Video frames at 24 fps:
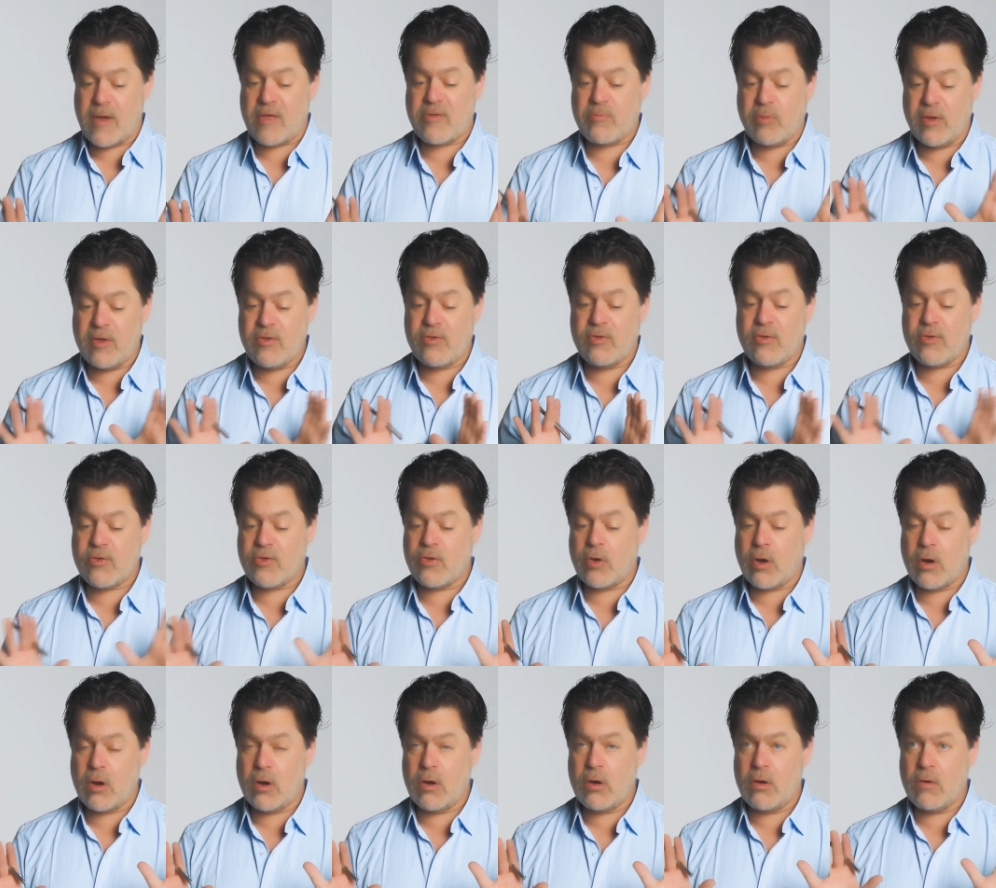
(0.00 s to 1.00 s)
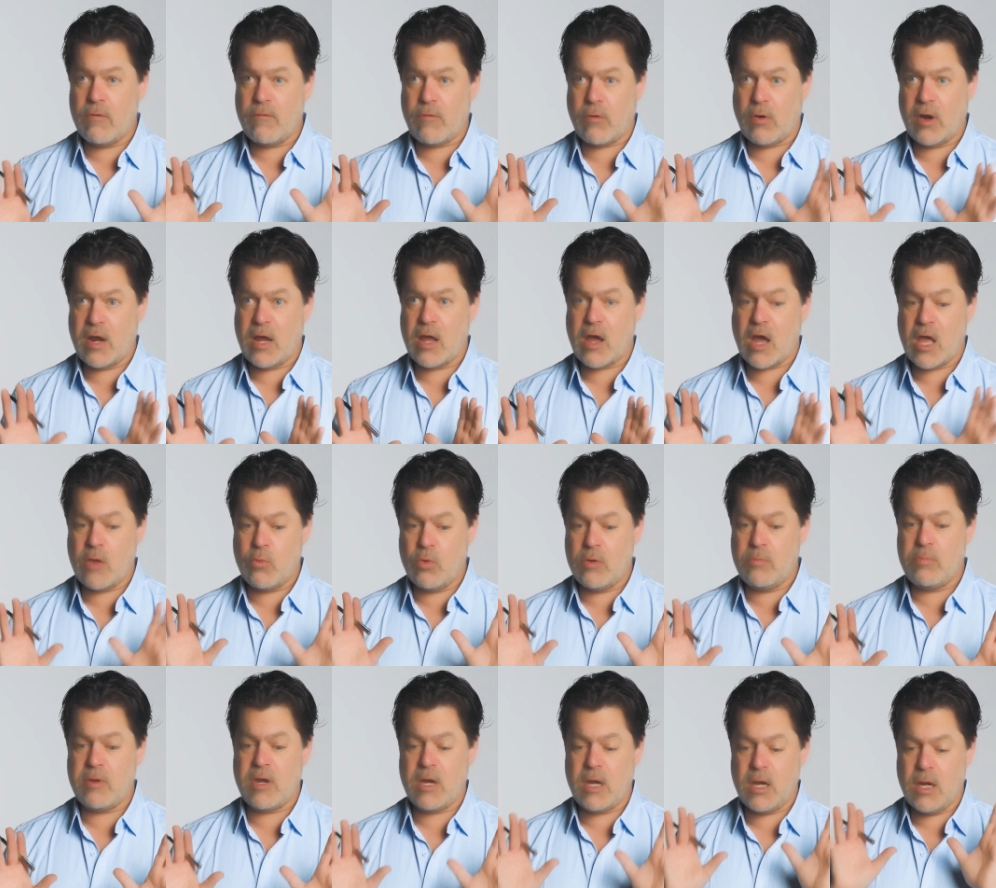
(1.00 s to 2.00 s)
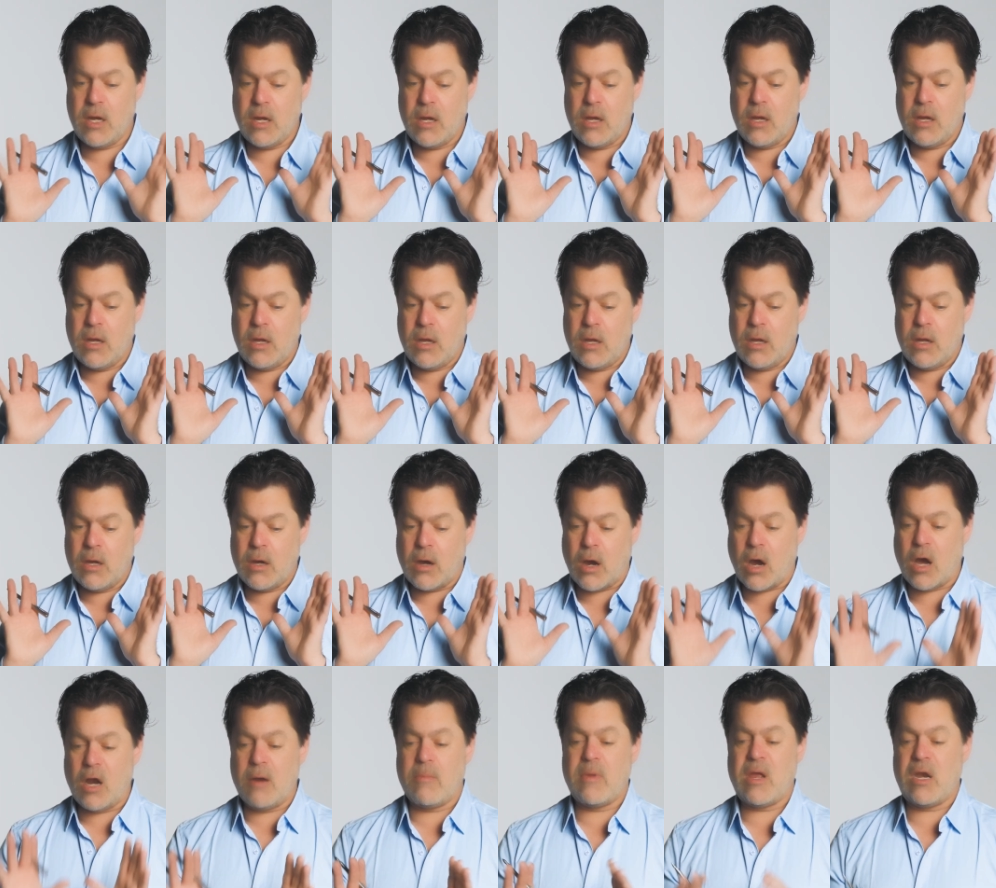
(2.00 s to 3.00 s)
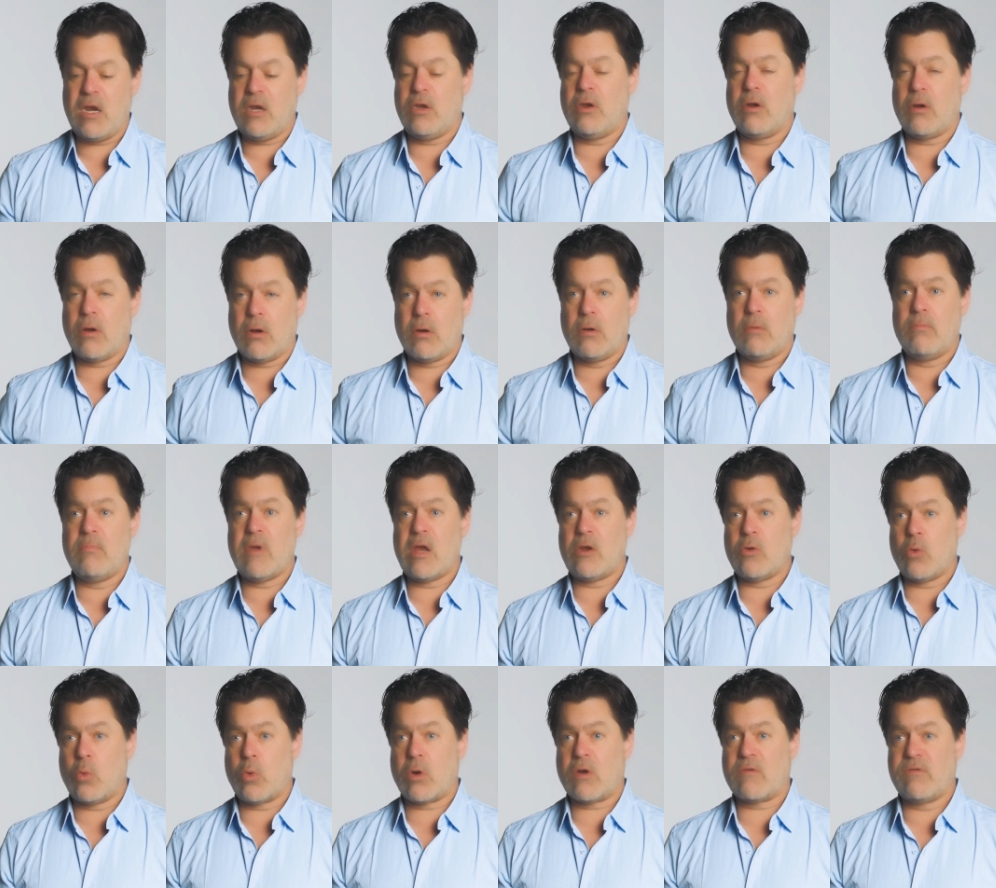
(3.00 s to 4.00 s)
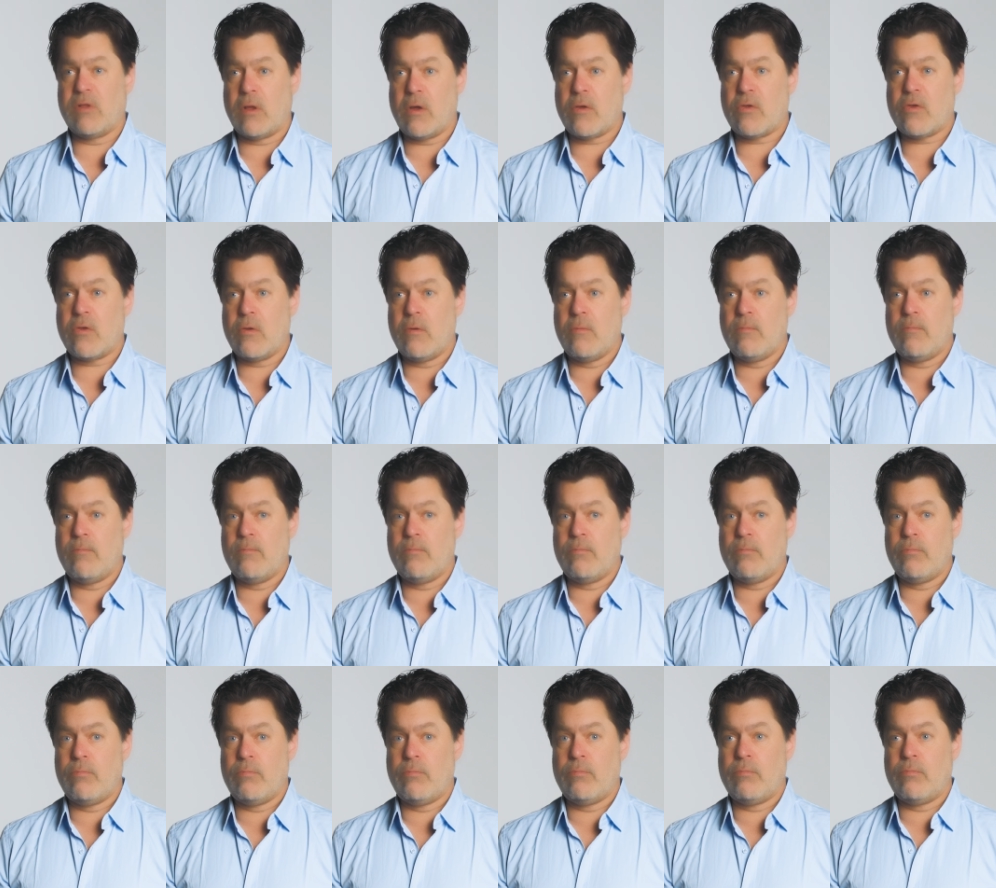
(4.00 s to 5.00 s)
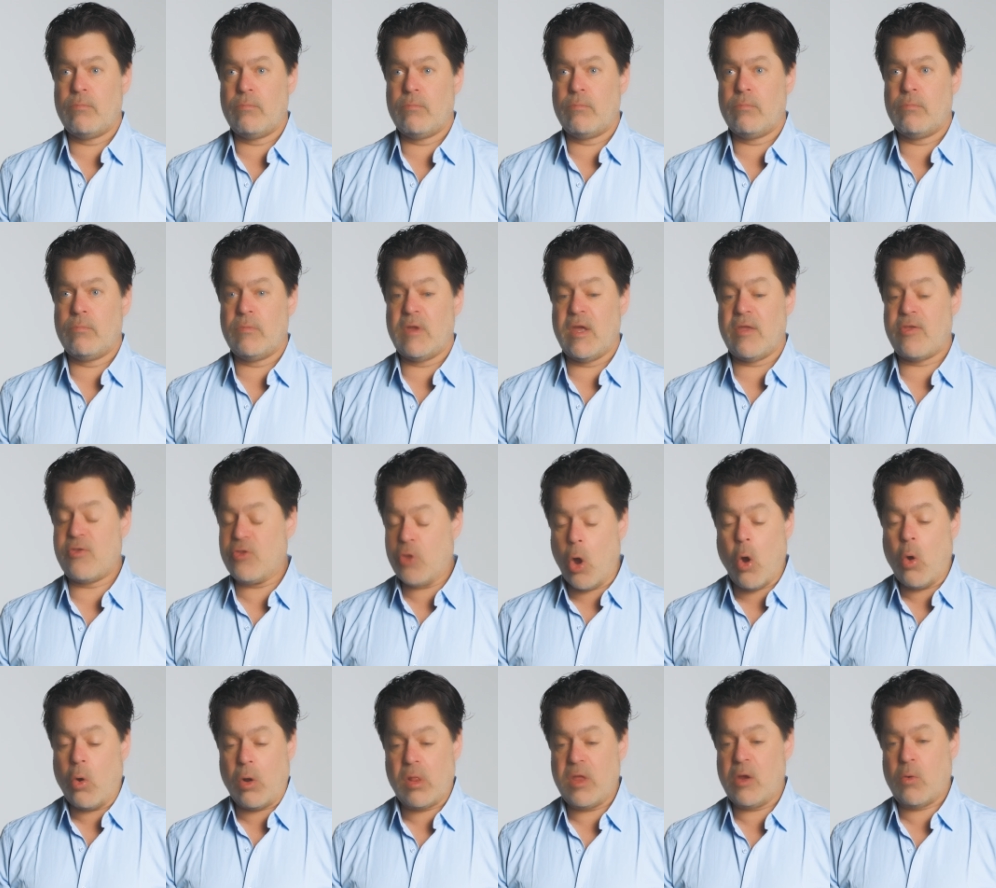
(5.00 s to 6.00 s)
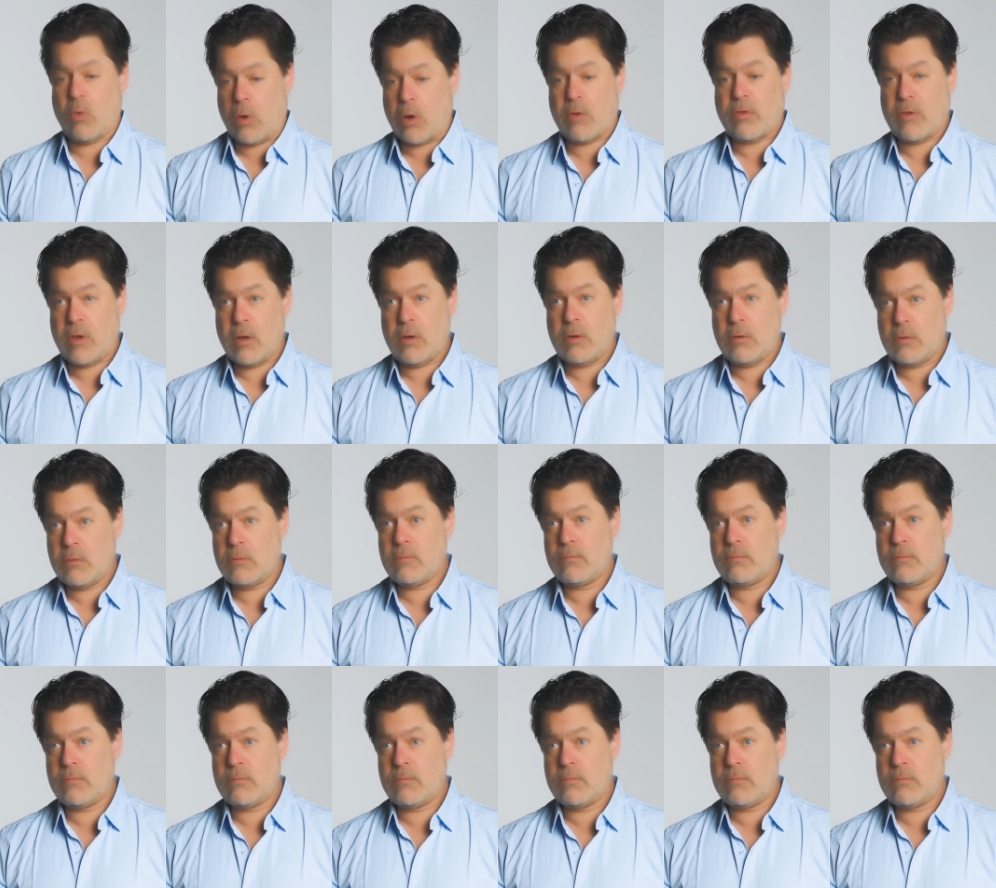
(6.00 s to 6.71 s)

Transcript: best places to start for AI would be automating your manual workflows. It's totally worth it.